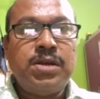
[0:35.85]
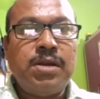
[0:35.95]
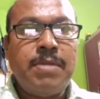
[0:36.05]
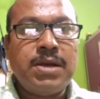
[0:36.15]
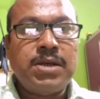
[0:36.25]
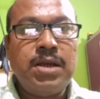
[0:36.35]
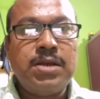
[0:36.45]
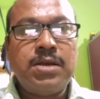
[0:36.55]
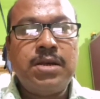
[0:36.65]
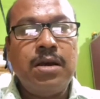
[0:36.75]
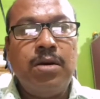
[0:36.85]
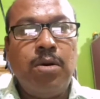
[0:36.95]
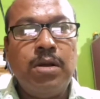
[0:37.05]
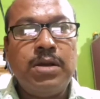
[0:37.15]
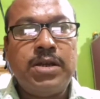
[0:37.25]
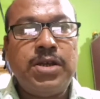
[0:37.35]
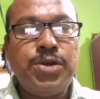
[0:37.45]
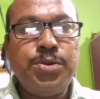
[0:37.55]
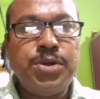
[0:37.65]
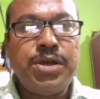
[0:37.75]
the muscles, all the
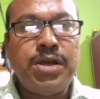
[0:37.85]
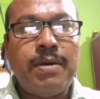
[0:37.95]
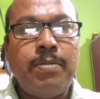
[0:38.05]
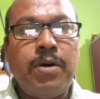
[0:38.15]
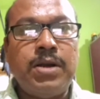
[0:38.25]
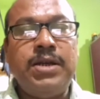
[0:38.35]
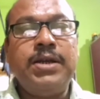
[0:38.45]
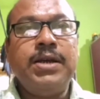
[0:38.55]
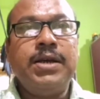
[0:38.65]
tissues in our body,